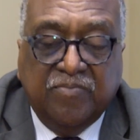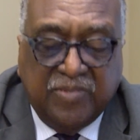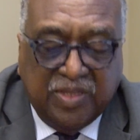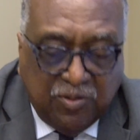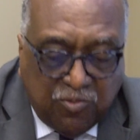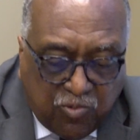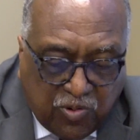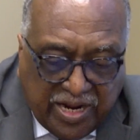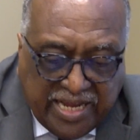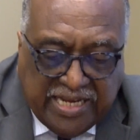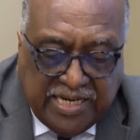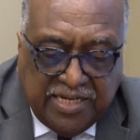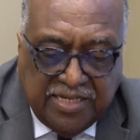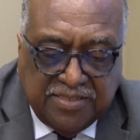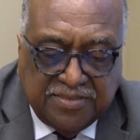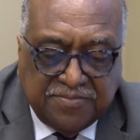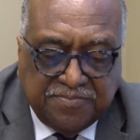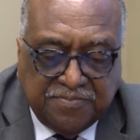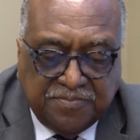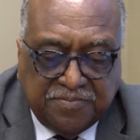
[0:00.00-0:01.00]

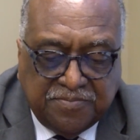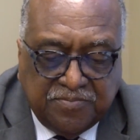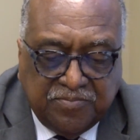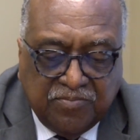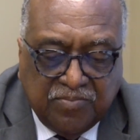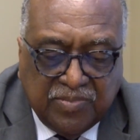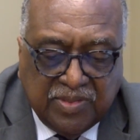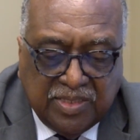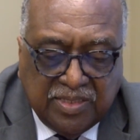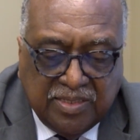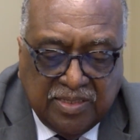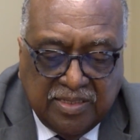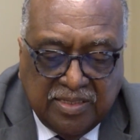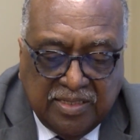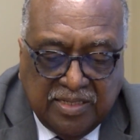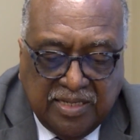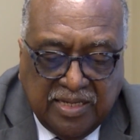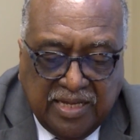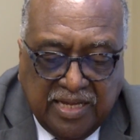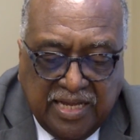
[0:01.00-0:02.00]
waiting
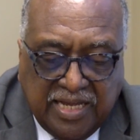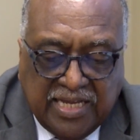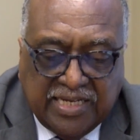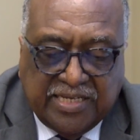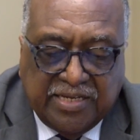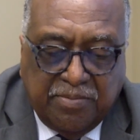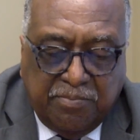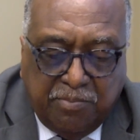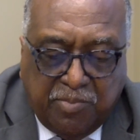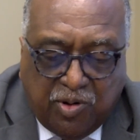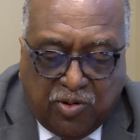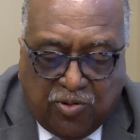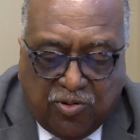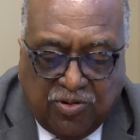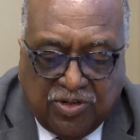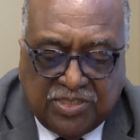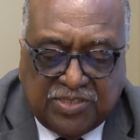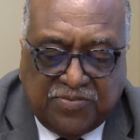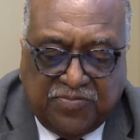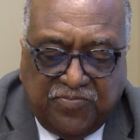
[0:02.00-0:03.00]
at the
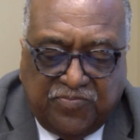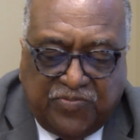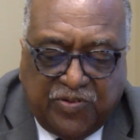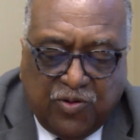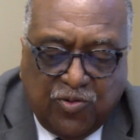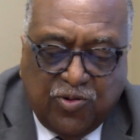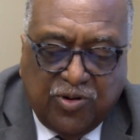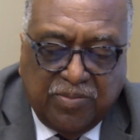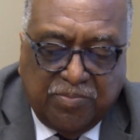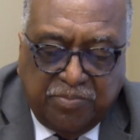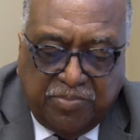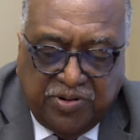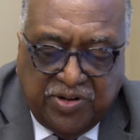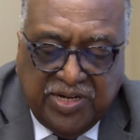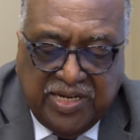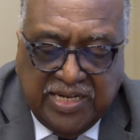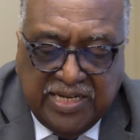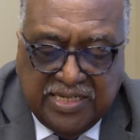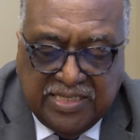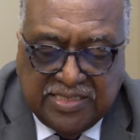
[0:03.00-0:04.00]
Moore's Ford
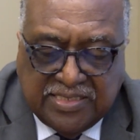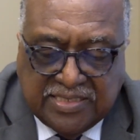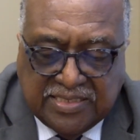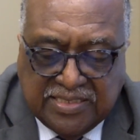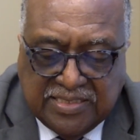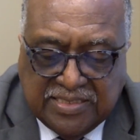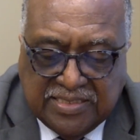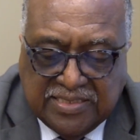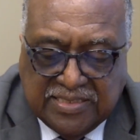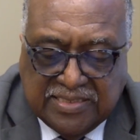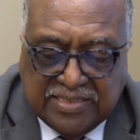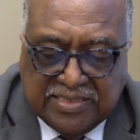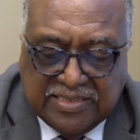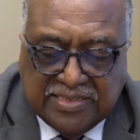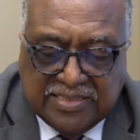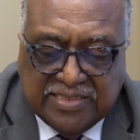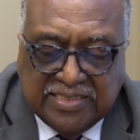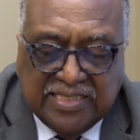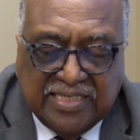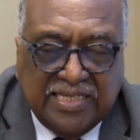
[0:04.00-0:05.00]
Bridge.
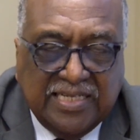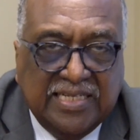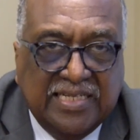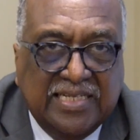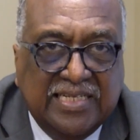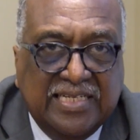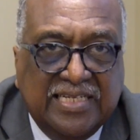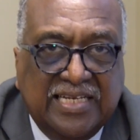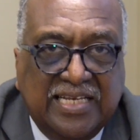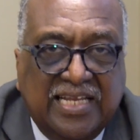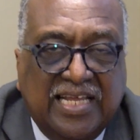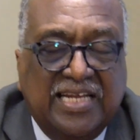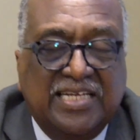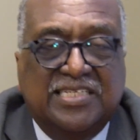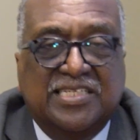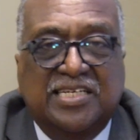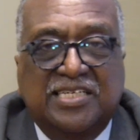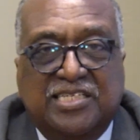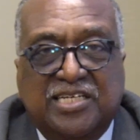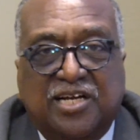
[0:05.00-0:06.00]

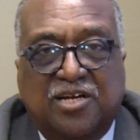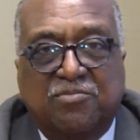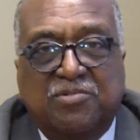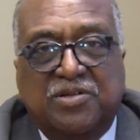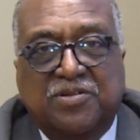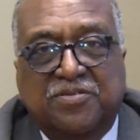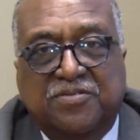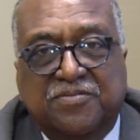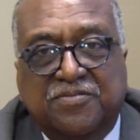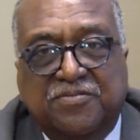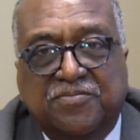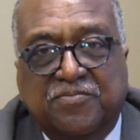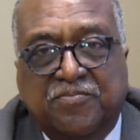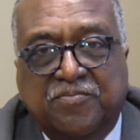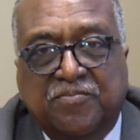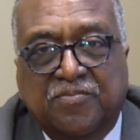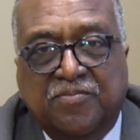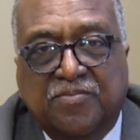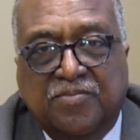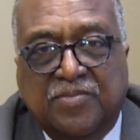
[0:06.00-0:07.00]
Ladies and gentlemen,
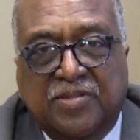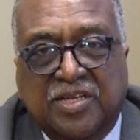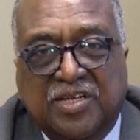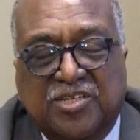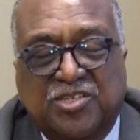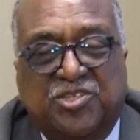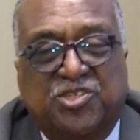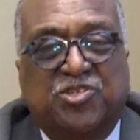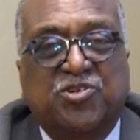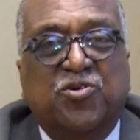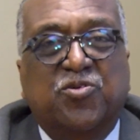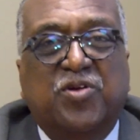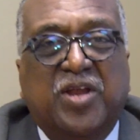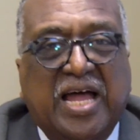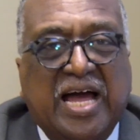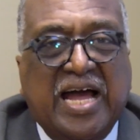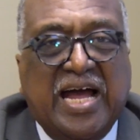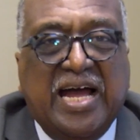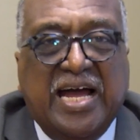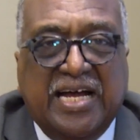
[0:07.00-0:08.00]

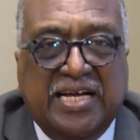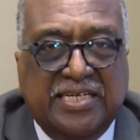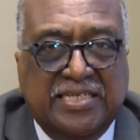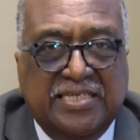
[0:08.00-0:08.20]
July